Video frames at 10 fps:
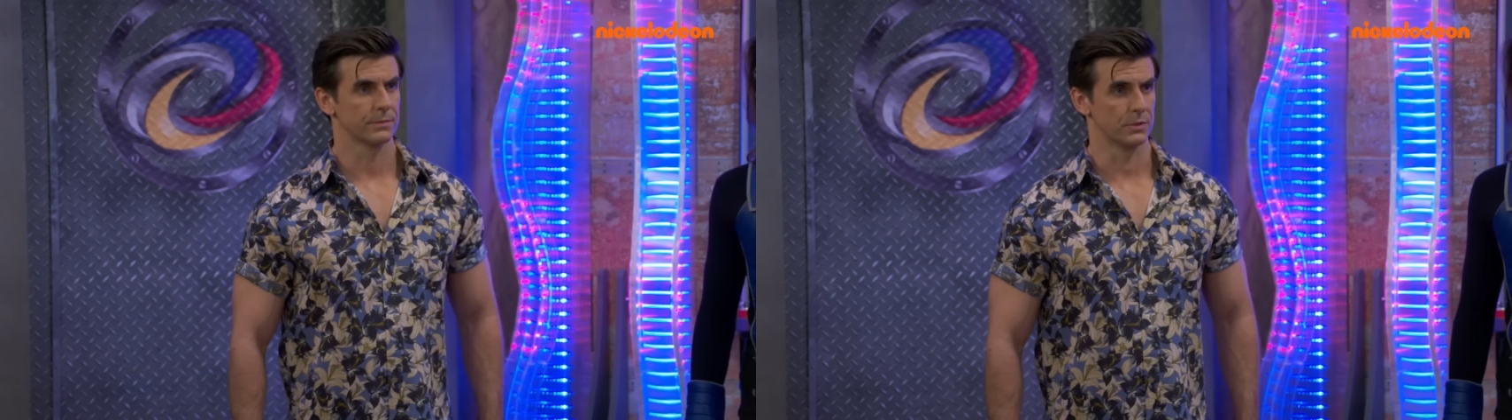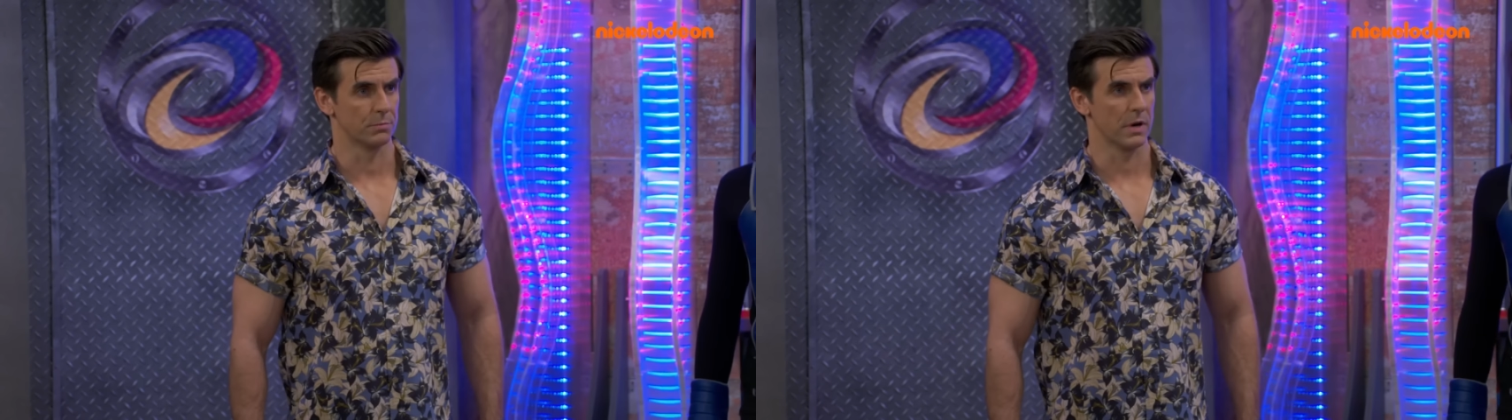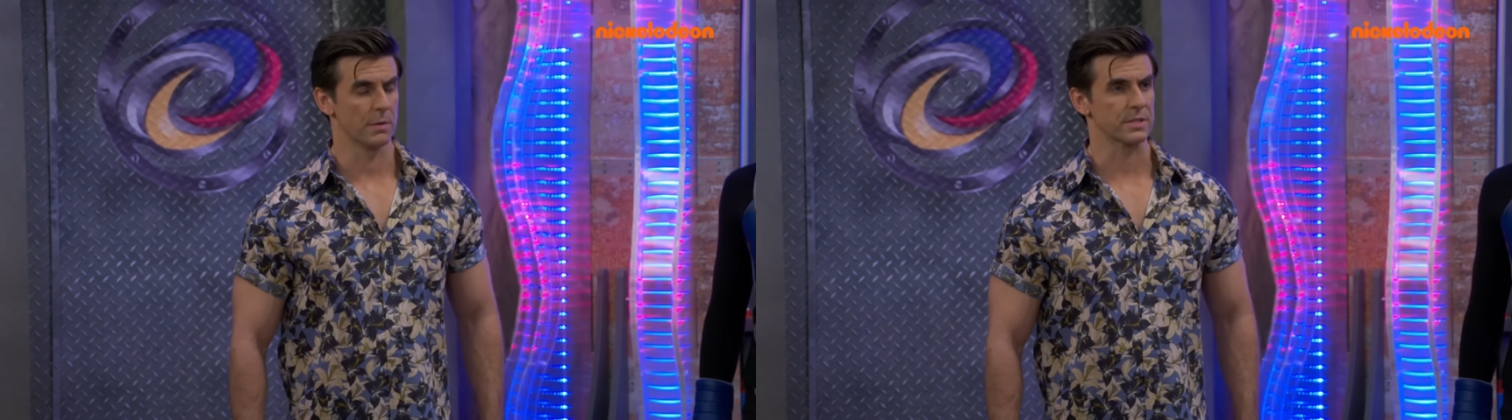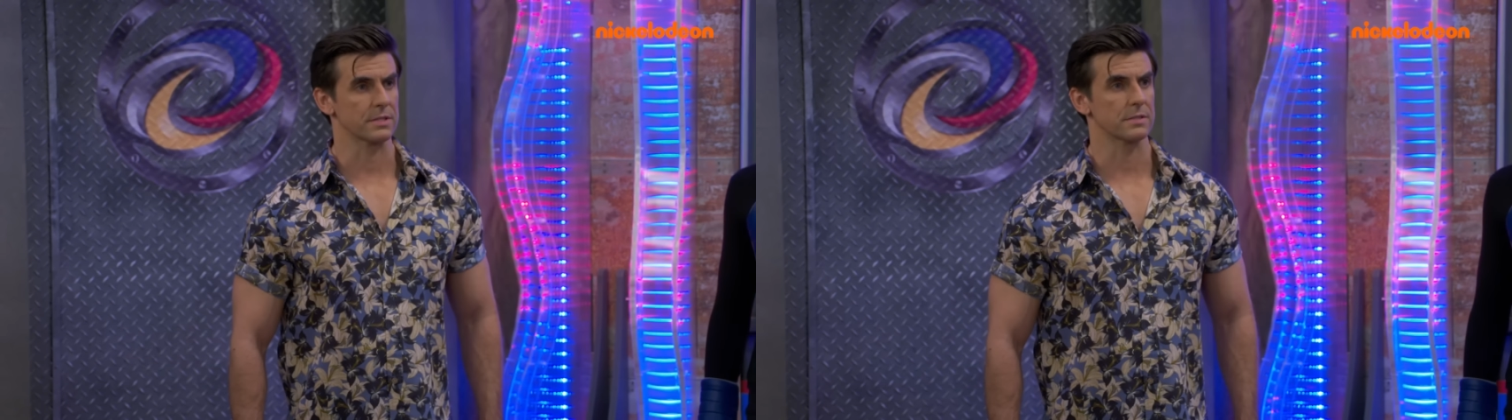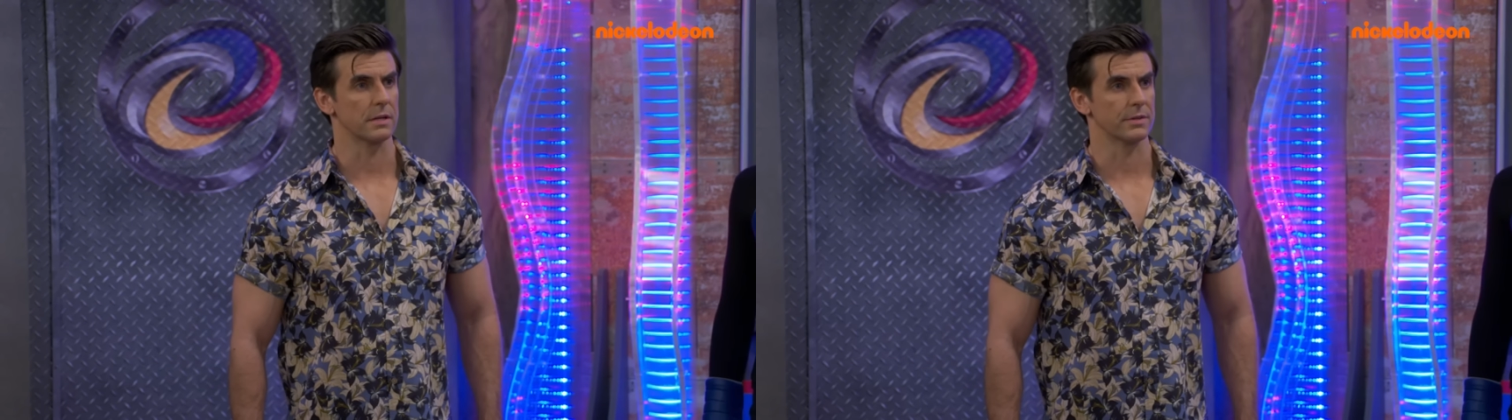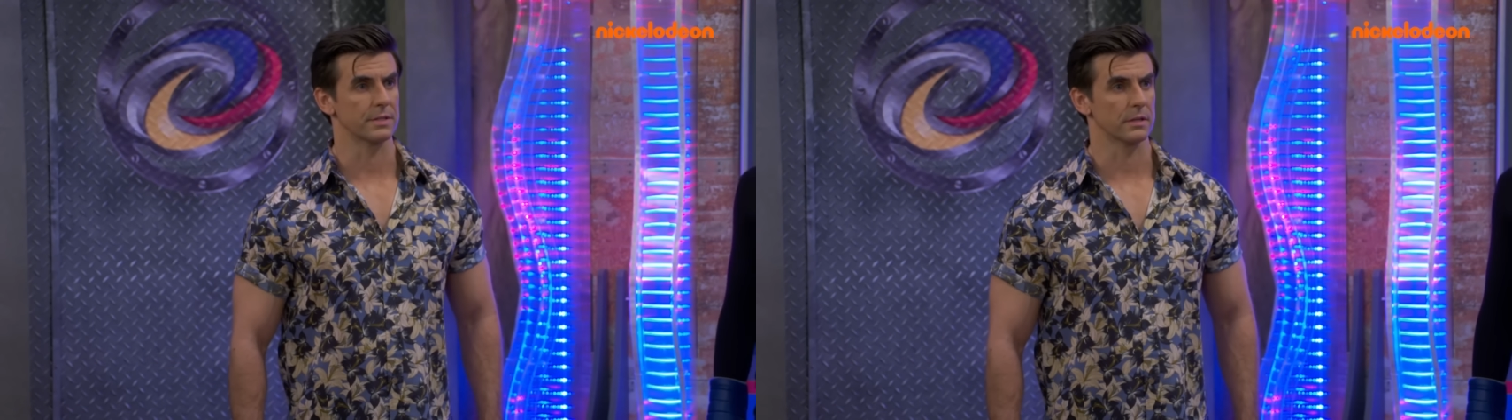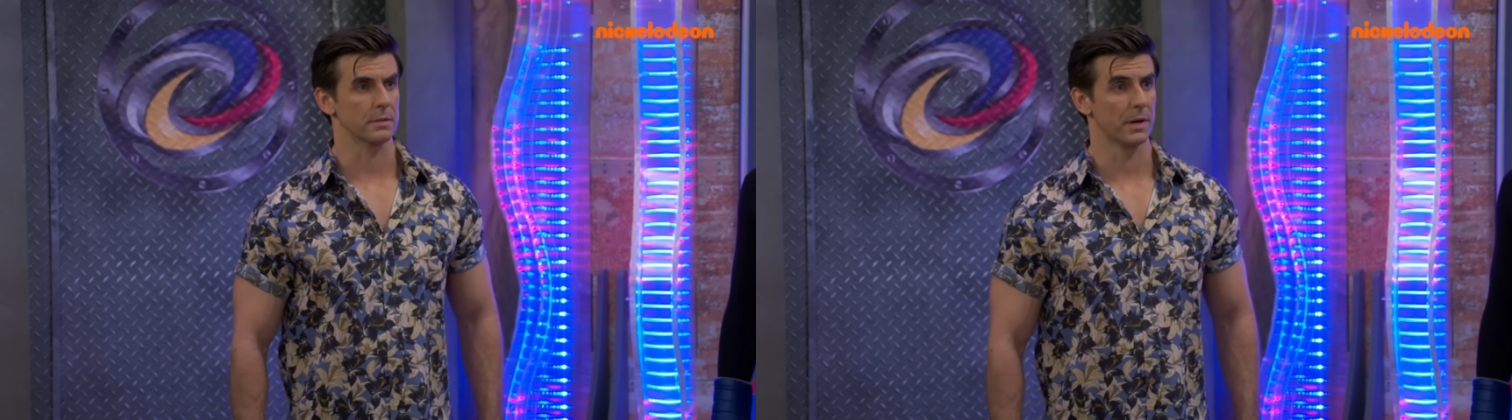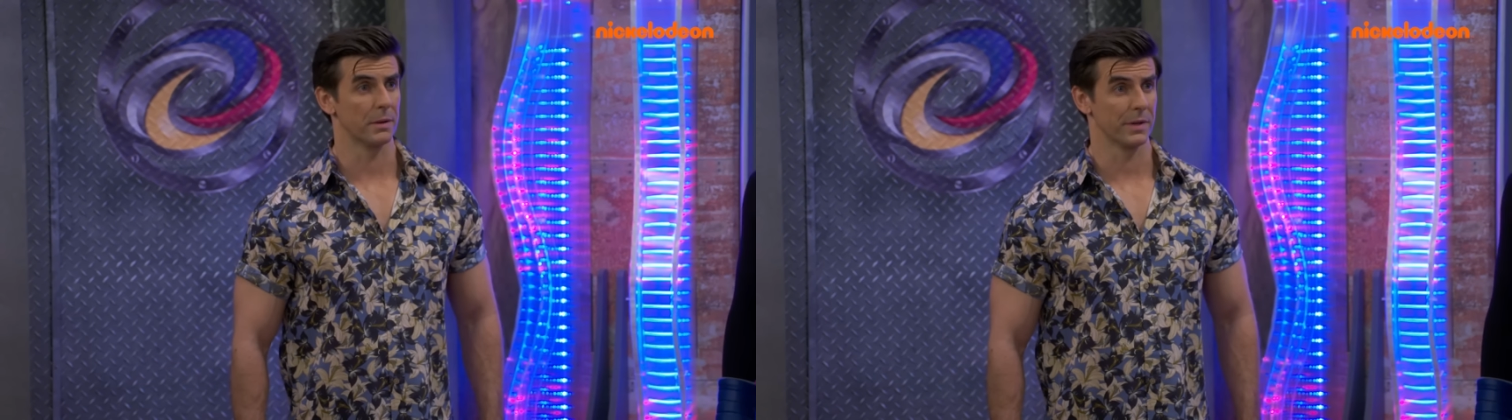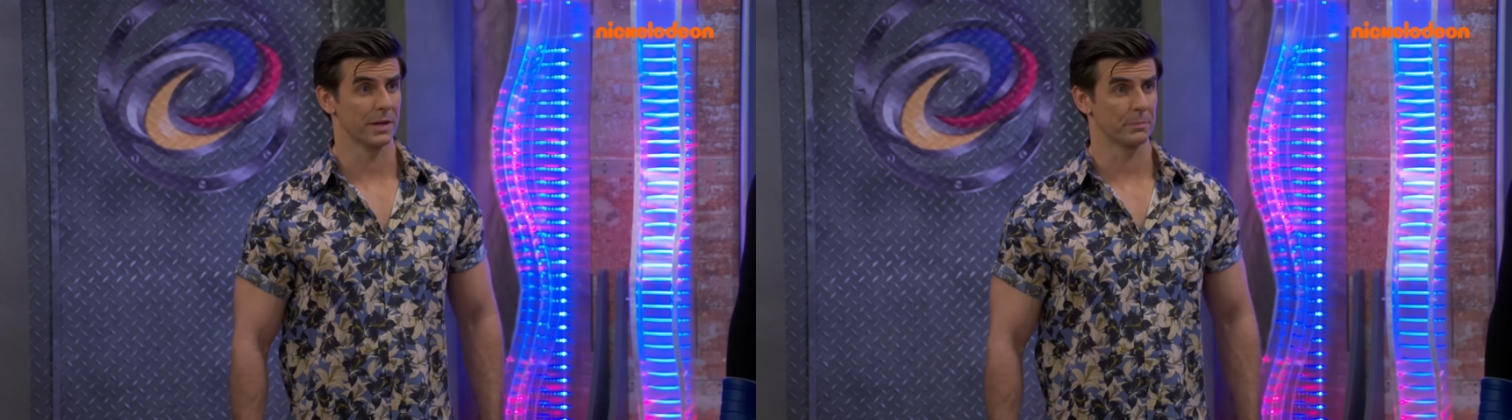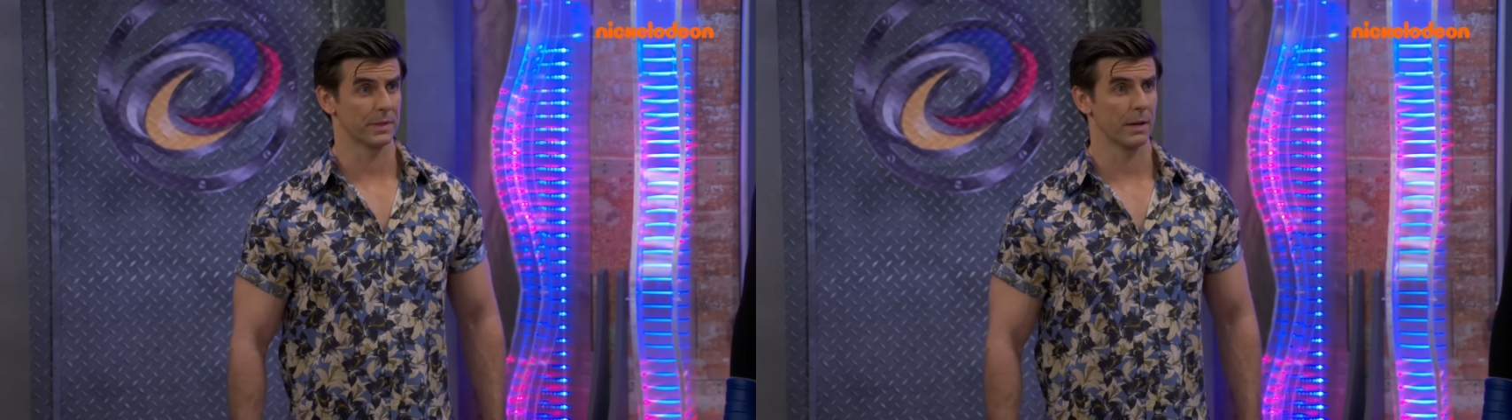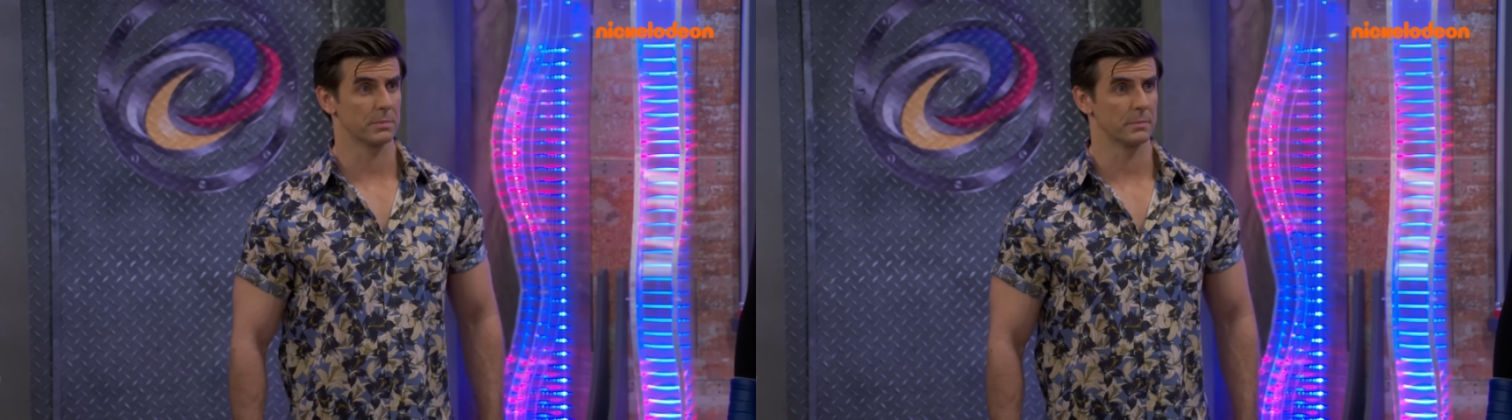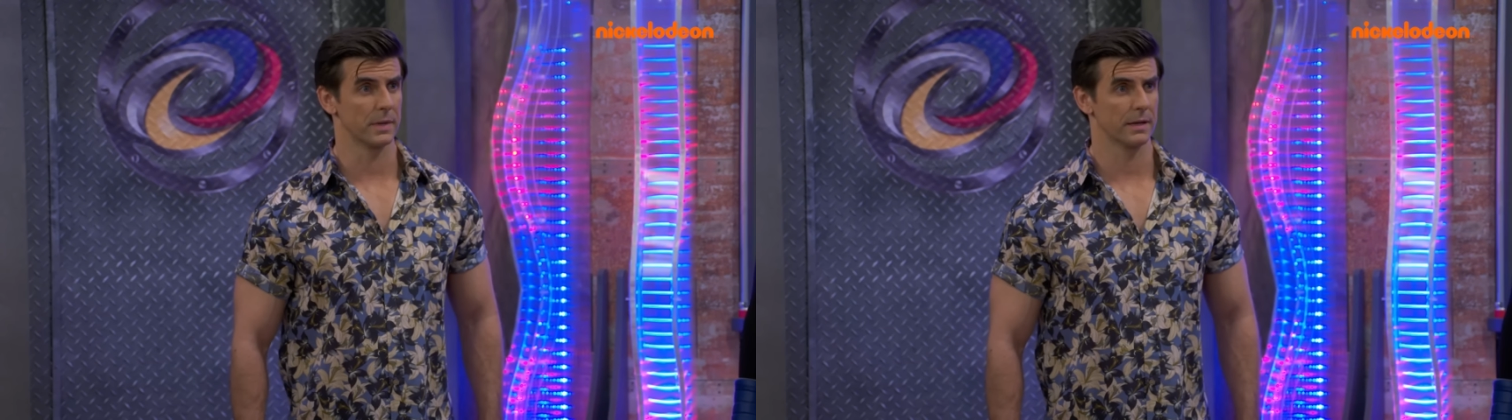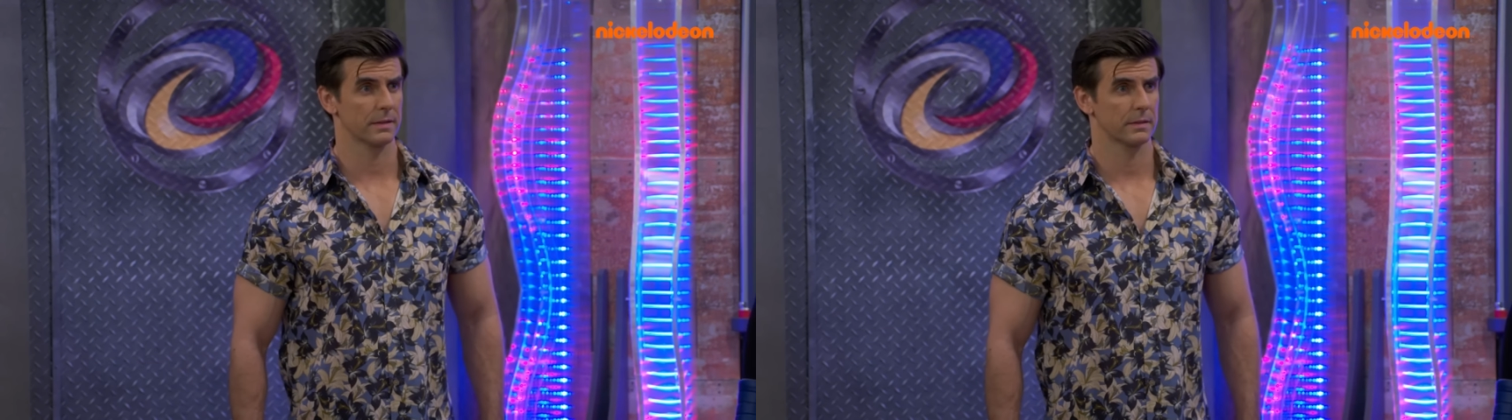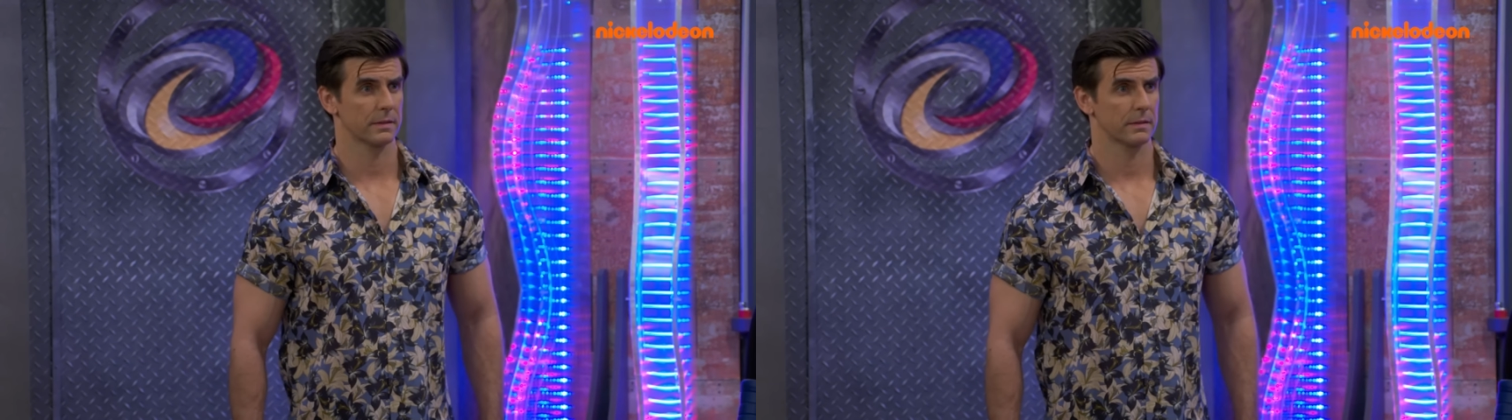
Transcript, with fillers: Do you promise never to tell your mom that I'm Captain Man?